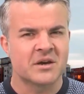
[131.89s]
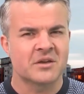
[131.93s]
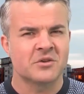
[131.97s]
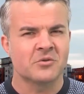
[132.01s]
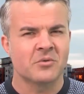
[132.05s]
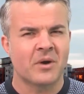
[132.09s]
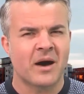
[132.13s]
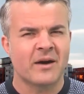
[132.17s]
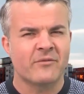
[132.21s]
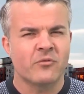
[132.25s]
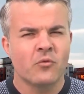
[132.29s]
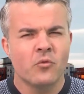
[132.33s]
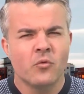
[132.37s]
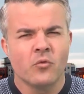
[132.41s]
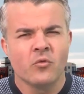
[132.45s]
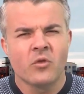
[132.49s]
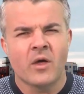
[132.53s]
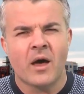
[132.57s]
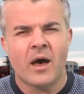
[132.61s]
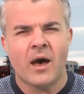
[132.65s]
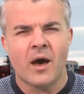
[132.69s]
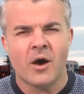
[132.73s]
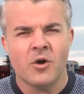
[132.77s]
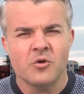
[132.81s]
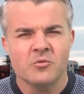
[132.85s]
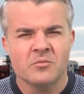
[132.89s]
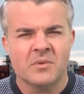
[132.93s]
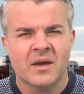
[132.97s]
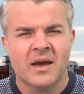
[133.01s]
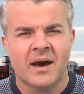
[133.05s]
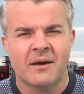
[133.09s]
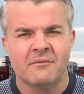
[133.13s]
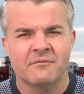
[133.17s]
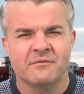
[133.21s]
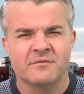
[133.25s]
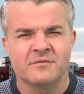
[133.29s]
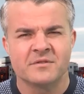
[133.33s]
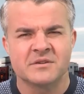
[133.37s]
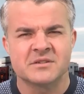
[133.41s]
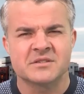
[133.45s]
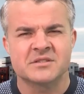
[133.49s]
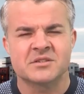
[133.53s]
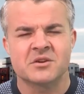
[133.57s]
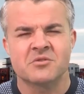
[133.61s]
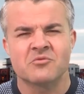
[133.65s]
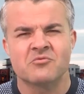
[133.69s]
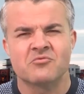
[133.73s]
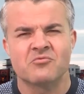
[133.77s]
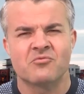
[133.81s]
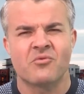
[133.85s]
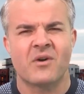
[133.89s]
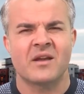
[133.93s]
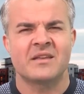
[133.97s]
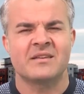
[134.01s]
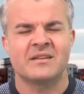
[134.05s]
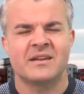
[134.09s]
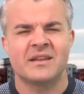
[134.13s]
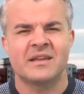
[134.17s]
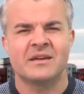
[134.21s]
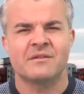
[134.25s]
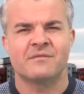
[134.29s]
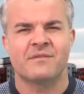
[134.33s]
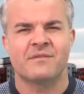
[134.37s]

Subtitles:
you'll have all the home comforts readily